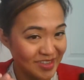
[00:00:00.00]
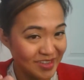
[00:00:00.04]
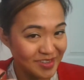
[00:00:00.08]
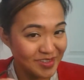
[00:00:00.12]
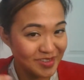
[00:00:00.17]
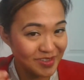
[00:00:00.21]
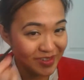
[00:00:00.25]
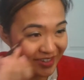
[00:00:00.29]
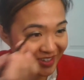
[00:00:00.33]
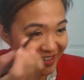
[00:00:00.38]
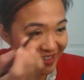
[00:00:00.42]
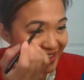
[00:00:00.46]

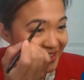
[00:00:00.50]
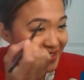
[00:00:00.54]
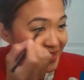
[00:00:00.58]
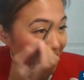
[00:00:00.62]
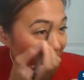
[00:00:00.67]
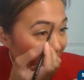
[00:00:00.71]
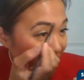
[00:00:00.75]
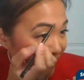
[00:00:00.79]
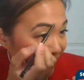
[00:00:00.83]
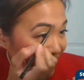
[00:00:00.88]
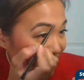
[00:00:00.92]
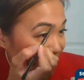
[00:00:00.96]
Sisters
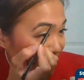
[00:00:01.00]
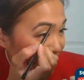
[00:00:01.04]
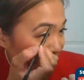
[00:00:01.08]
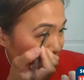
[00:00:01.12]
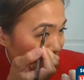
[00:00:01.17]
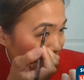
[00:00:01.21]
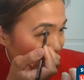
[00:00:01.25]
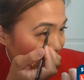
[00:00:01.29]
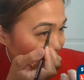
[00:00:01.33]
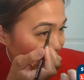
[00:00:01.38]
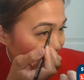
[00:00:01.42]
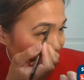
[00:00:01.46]
are
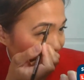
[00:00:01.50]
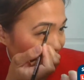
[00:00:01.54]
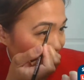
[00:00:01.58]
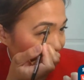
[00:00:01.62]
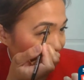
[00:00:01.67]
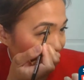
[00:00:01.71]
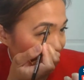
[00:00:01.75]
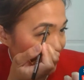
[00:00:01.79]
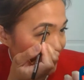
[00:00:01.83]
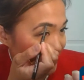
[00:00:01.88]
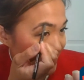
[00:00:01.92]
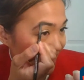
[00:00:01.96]

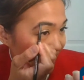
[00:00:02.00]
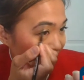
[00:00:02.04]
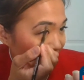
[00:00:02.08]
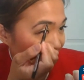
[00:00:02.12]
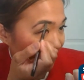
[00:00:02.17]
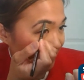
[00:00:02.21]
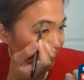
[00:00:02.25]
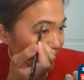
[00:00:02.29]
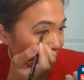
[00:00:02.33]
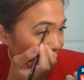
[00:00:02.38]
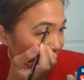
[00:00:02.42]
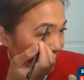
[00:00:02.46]
completely the
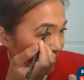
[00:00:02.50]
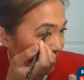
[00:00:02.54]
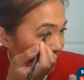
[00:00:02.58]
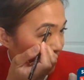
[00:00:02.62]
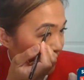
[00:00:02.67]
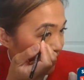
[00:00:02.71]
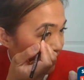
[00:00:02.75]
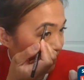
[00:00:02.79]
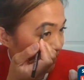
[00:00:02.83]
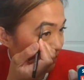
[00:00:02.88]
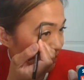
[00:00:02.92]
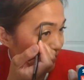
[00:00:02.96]
same,
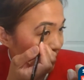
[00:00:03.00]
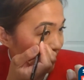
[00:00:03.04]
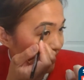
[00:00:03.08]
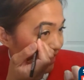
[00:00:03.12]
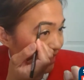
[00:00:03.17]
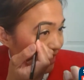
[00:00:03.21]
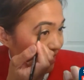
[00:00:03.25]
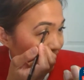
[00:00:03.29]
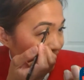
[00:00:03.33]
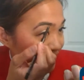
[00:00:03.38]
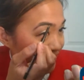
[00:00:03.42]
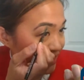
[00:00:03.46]
but
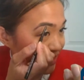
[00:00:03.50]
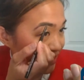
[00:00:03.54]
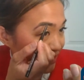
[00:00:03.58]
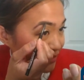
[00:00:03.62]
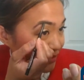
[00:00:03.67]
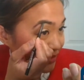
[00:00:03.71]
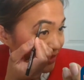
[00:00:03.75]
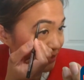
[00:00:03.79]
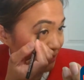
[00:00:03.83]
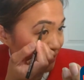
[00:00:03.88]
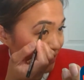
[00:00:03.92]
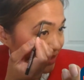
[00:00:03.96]
they have
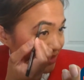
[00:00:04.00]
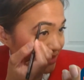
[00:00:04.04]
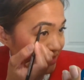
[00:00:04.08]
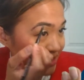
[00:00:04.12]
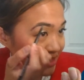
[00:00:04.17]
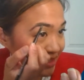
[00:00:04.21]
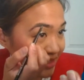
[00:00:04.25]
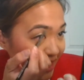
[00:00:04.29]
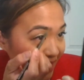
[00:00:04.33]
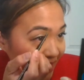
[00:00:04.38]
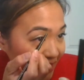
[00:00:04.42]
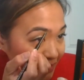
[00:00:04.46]
different
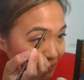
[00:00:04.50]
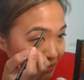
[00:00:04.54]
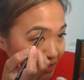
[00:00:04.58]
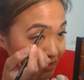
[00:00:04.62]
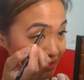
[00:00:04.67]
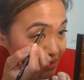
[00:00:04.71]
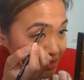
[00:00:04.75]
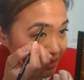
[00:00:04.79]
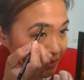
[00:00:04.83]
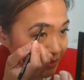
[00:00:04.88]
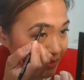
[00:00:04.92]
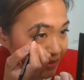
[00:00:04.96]
personalities.
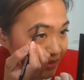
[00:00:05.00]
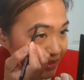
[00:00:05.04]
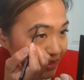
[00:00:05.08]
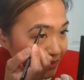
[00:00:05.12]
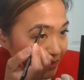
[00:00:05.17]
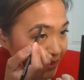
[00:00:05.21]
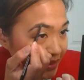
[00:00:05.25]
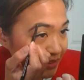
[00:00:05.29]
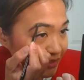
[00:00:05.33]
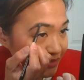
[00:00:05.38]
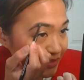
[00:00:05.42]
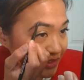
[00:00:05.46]
Well, some of
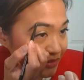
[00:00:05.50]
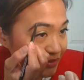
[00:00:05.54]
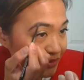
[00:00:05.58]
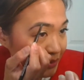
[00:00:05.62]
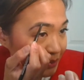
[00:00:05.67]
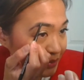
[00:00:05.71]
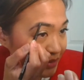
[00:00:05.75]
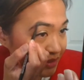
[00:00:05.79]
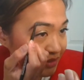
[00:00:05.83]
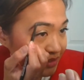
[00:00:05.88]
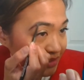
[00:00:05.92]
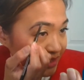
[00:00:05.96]
them have
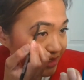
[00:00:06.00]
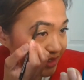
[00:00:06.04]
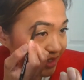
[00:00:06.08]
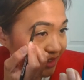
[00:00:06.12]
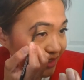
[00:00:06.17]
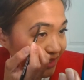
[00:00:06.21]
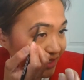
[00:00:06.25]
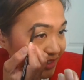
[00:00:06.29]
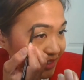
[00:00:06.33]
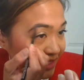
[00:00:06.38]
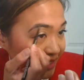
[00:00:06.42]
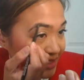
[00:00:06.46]
different
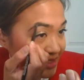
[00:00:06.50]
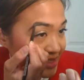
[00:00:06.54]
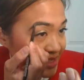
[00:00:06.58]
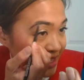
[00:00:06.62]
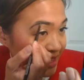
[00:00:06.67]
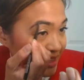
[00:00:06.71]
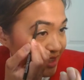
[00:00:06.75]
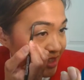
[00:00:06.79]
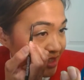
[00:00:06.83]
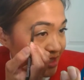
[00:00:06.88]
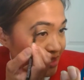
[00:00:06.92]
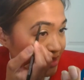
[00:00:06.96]
personalities.
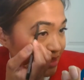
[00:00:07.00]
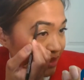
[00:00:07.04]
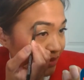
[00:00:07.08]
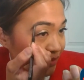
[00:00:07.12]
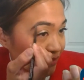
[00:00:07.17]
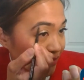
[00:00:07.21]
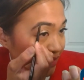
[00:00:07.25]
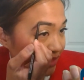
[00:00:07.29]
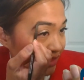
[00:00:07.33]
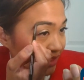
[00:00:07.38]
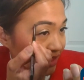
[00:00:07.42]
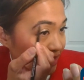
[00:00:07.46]

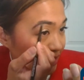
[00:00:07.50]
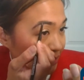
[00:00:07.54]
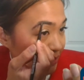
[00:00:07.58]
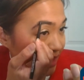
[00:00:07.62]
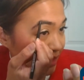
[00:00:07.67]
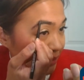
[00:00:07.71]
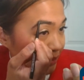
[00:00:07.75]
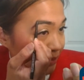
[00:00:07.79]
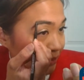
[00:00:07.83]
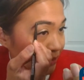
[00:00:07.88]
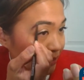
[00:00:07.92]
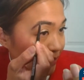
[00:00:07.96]
I'm filling in
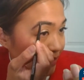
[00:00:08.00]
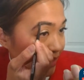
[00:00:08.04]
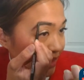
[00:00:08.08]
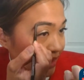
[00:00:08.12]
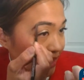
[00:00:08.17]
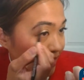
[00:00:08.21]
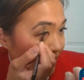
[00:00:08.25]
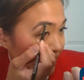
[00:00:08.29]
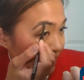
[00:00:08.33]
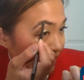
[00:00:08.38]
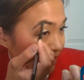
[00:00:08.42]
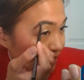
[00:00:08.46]
my
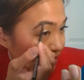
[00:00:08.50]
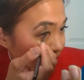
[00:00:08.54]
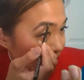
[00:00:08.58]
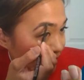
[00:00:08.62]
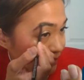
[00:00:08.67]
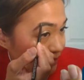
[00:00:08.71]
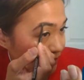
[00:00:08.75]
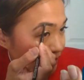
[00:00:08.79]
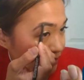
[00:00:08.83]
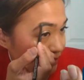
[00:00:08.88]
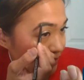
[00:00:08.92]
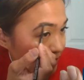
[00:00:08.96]

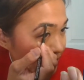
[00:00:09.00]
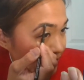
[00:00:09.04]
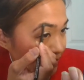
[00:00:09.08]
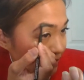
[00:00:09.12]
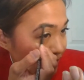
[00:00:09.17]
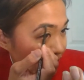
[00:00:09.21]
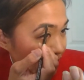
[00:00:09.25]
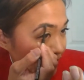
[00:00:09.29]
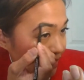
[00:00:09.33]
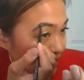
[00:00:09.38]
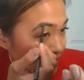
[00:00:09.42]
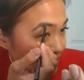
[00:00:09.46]
brow.
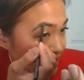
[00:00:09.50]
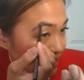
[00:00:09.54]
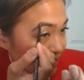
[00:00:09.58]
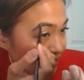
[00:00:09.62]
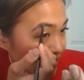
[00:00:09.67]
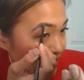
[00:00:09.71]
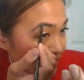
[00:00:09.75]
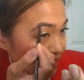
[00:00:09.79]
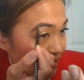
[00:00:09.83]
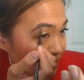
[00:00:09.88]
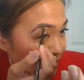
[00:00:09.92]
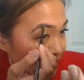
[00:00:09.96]
If you guys
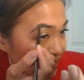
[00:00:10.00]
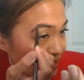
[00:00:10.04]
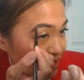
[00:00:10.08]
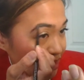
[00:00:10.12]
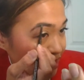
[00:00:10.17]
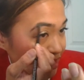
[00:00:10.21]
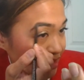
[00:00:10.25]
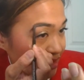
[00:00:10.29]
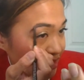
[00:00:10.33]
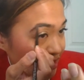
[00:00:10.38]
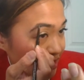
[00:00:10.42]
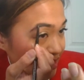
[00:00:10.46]
have any
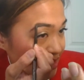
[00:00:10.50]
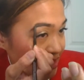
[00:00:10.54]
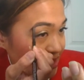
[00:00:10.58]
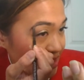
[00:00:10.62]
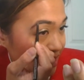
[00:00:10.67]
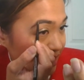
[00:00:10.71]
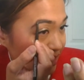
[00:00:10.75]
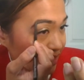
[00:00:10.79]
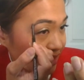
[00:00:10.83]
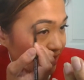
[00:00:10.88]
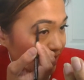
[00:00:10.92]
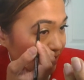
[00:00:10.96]
questions,
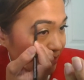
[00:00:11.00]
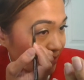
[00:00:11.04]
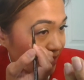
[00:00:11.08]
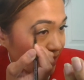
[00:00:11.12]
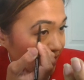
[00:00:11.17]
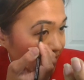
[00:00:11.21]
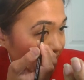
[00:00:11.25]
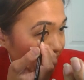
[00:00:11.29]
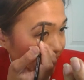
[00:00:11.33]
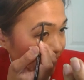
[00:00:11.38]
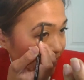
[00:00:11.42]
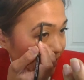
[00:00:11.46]
let
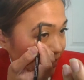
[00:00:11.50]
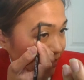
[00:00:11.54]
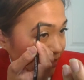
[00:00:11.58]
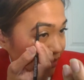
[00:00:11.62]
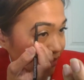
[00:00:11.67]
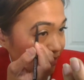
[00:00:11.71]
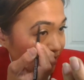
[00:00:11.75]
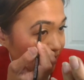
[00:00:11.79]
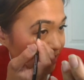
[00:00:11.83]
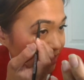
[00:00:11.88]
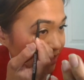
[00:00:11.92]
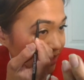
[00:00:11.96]
me
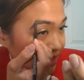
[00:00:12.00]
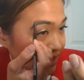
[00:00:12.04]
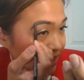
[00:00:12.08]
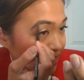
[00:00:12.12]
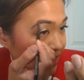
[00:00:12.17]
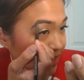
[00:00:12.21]
know.